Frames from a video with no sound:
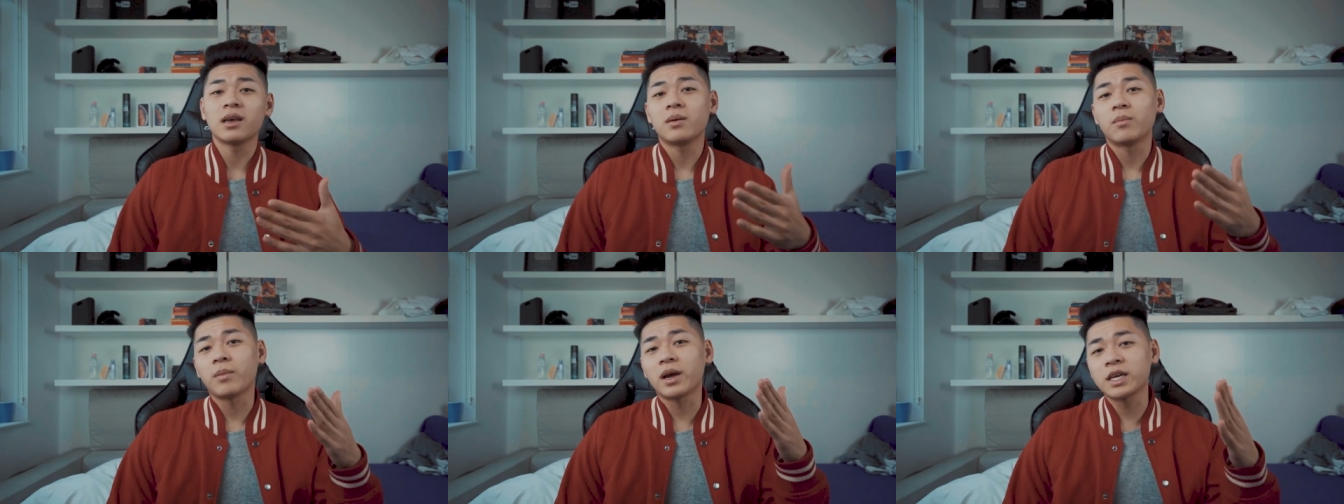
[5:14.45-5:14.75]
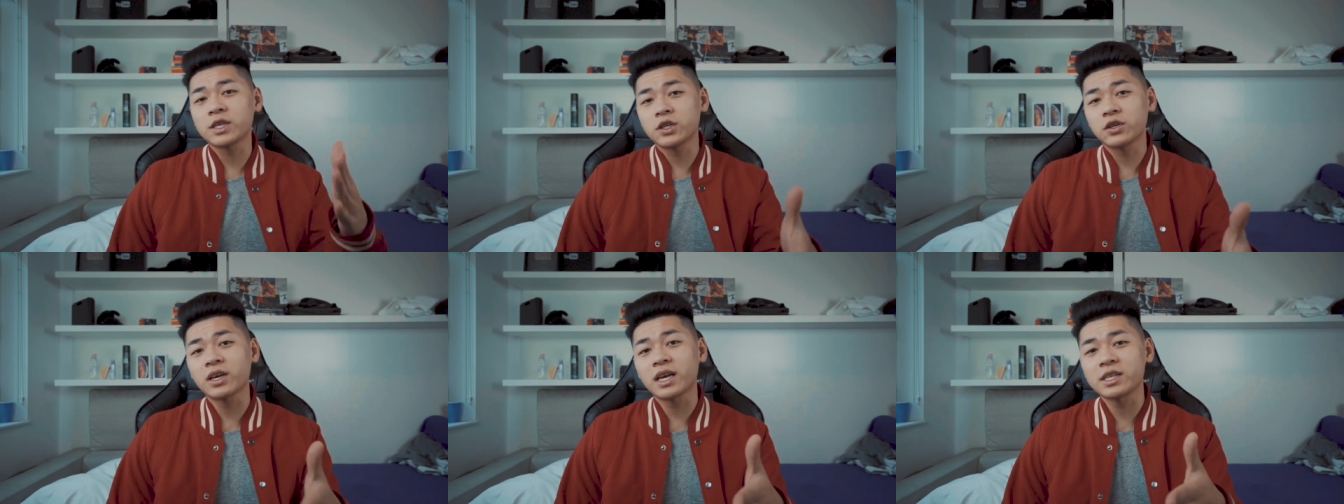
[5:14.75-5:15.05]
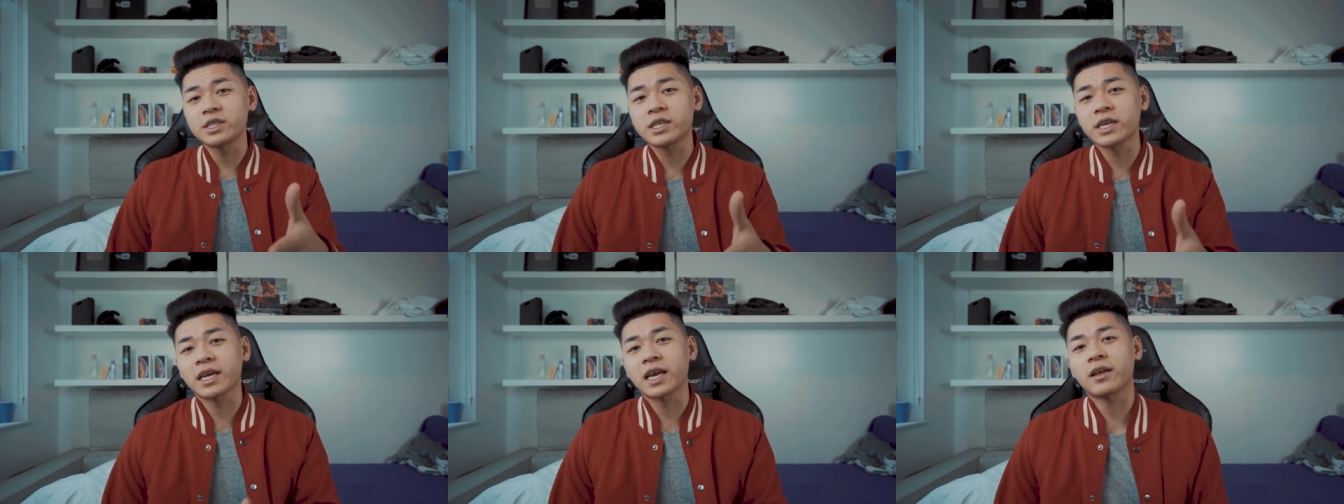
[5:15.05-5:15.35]
Make sure you
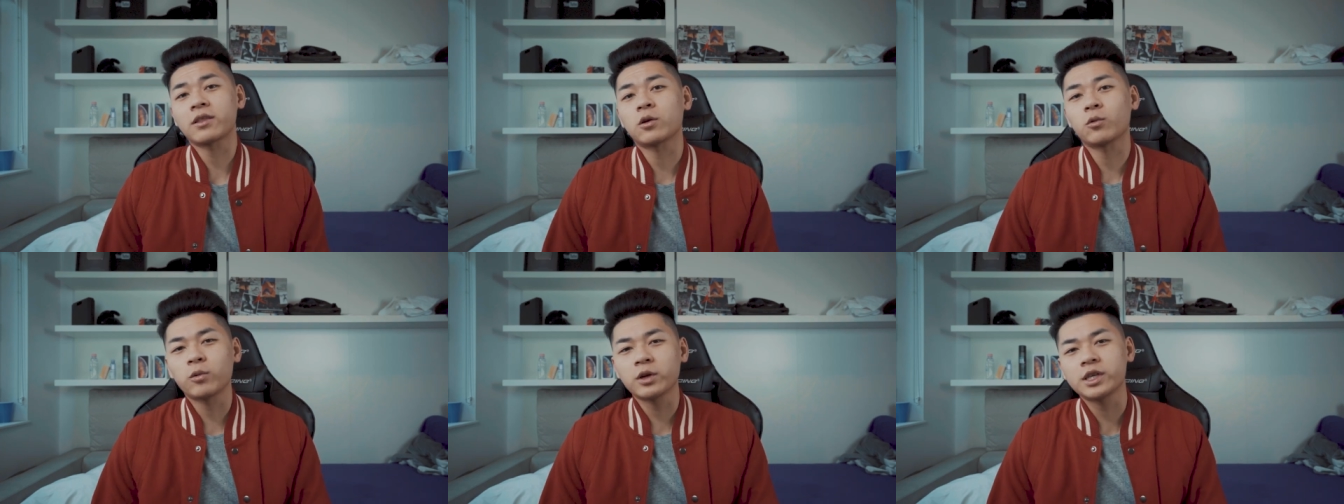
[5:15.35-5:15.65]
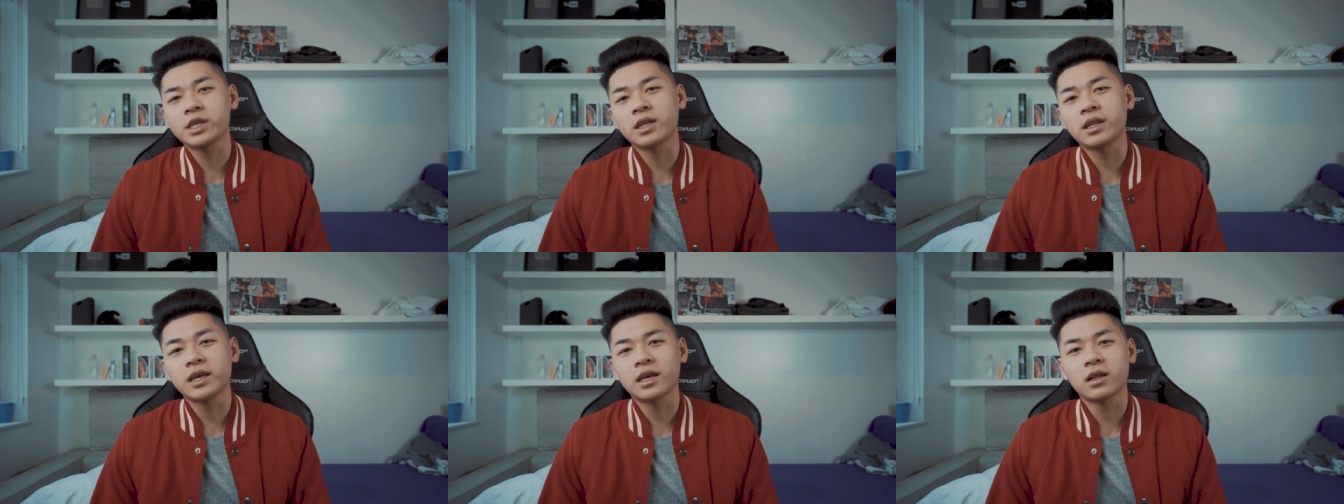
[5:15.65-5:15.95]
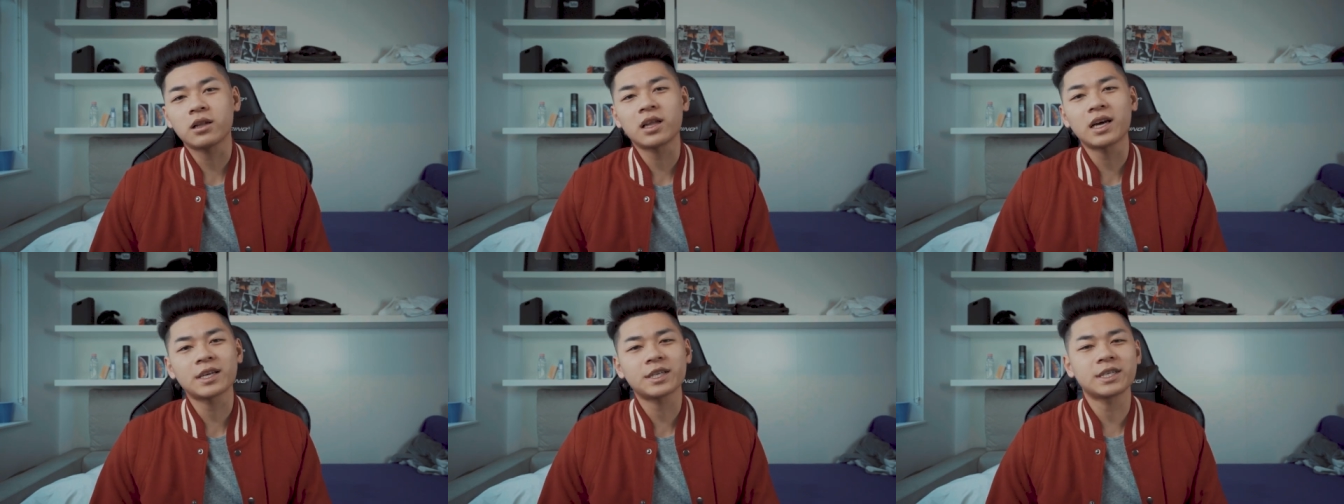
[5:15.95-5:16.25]
guys check out the Richie Le
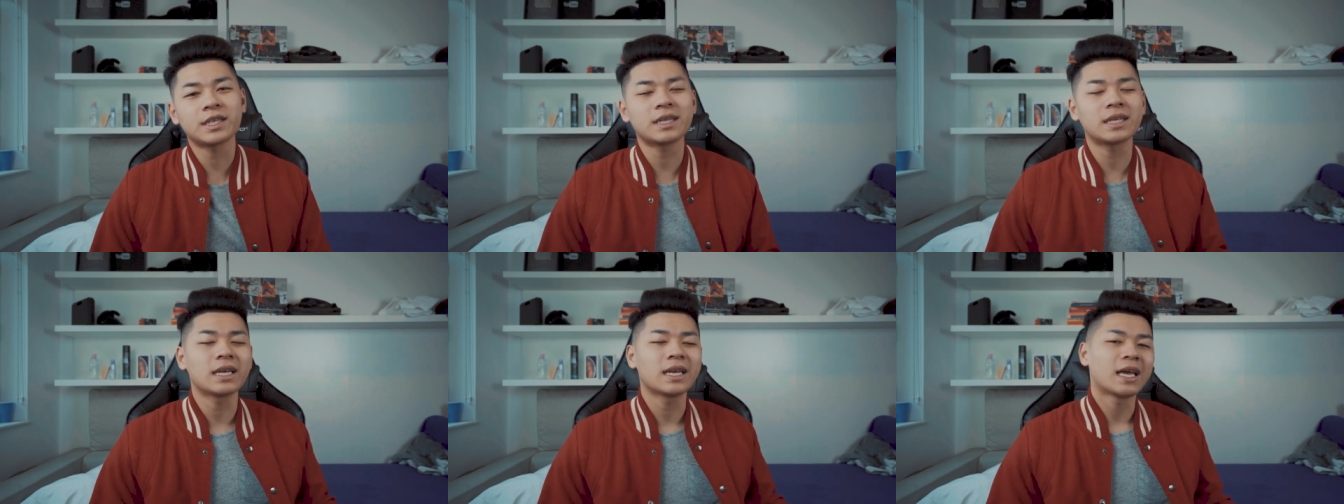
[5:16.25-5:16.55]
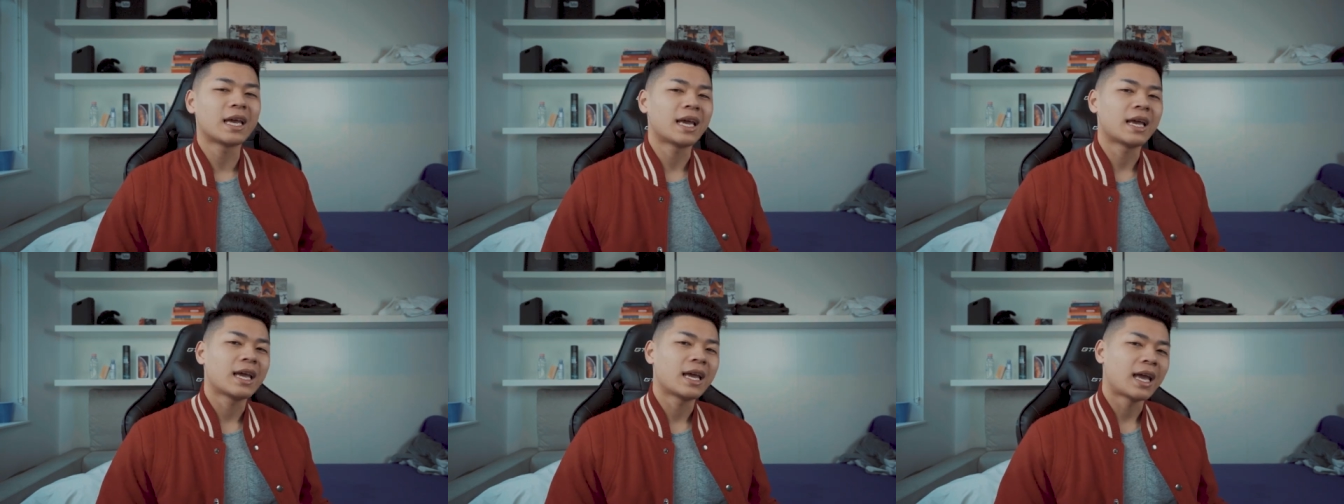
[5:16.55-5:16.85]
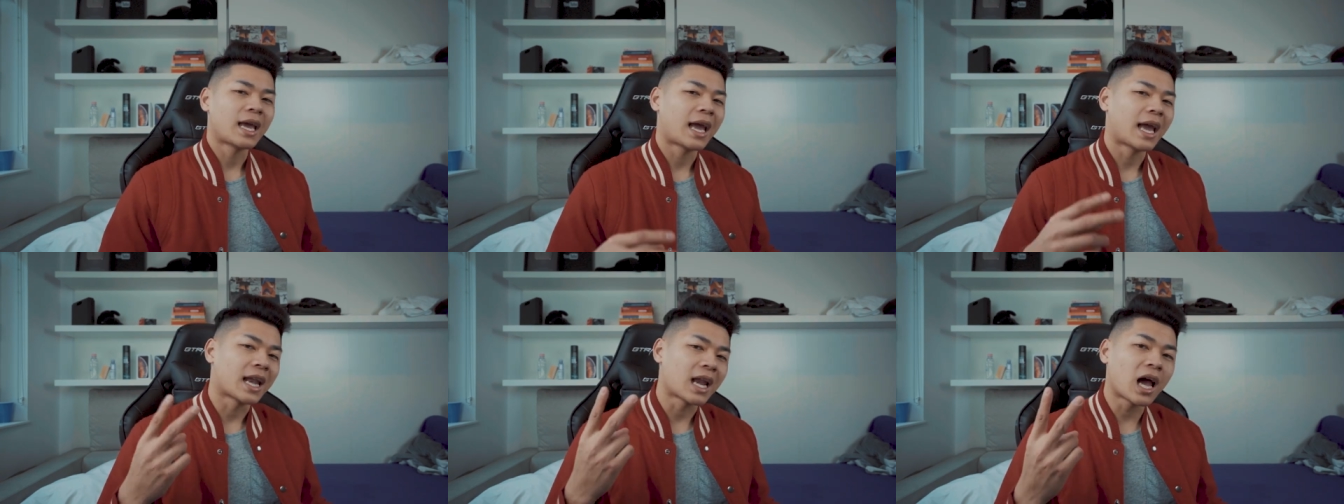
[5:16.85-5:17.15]
collection,
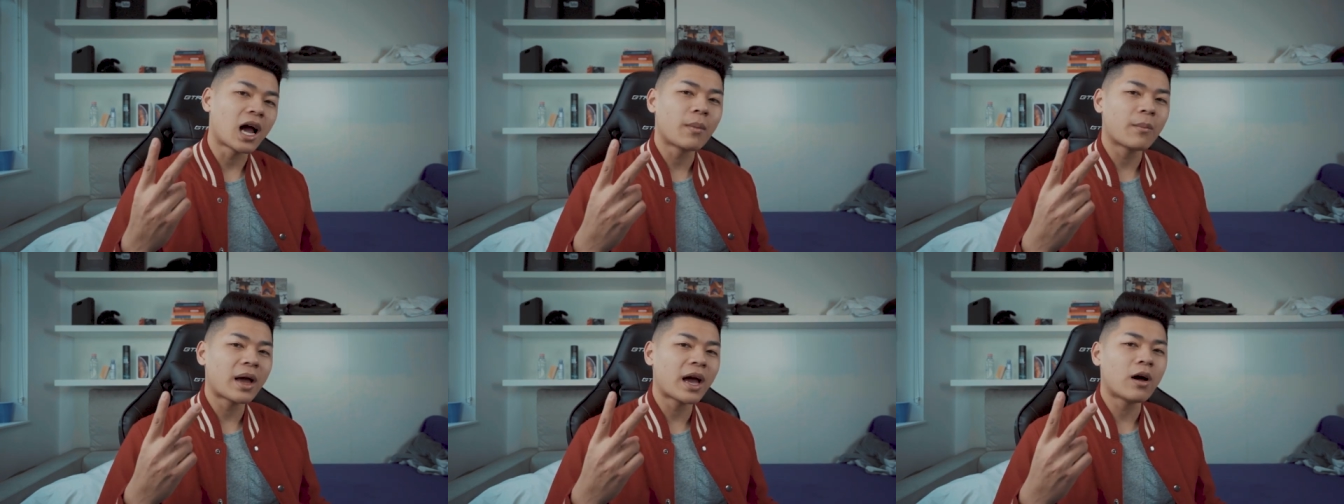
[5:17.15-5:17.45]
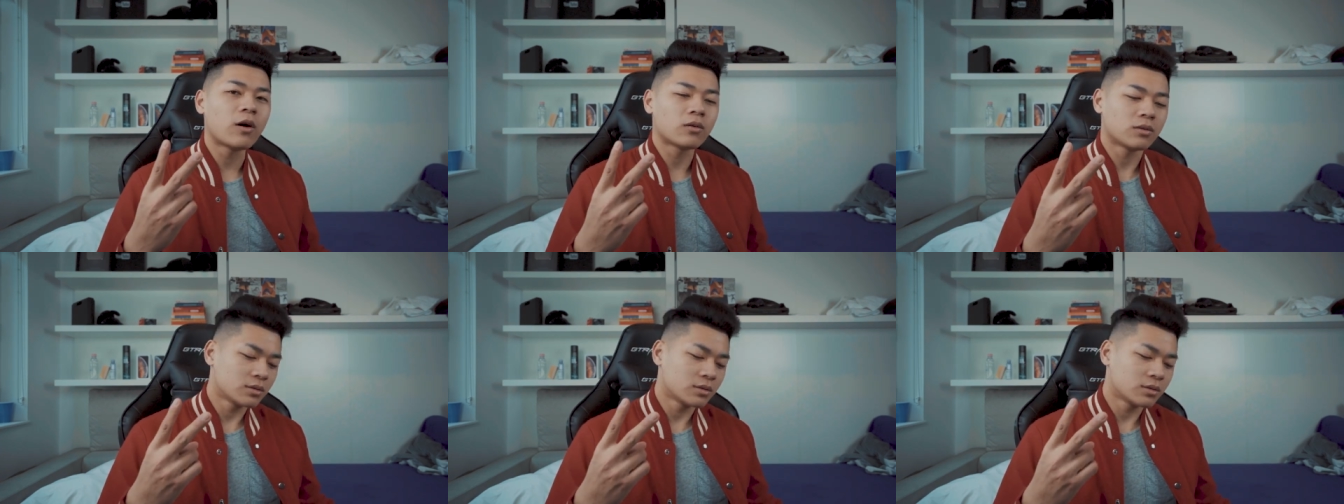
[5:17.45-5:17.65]
and I'm out.